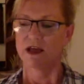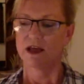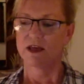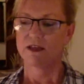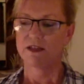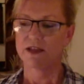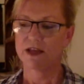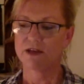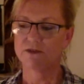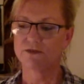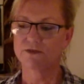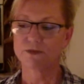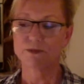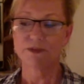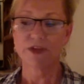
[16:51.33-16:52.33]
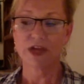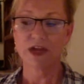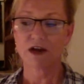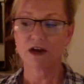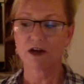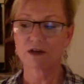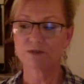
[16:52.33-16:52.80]
And then from
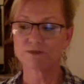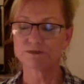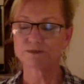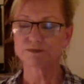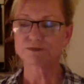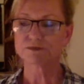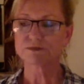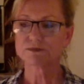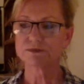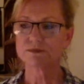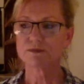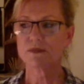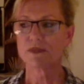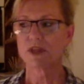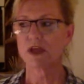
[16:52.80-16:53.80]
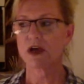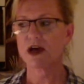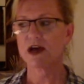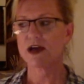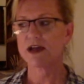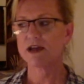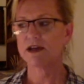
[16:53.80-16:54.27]
there,
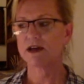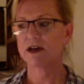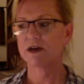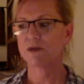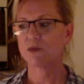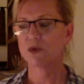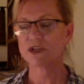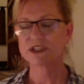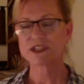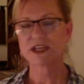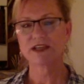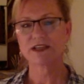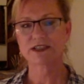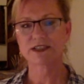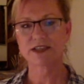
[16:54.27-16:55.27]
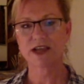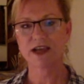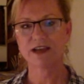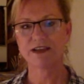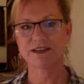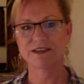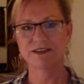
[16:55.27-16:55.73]
once I
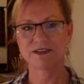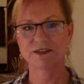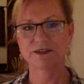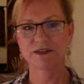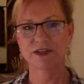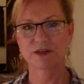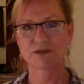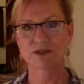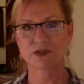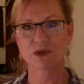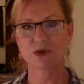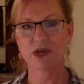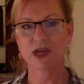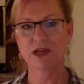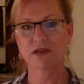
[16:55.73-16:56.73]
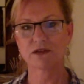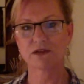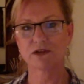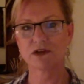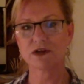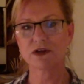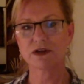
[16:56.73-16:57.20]
decided that it was okay to
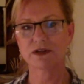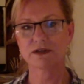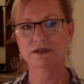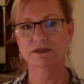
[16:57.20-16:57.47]
look,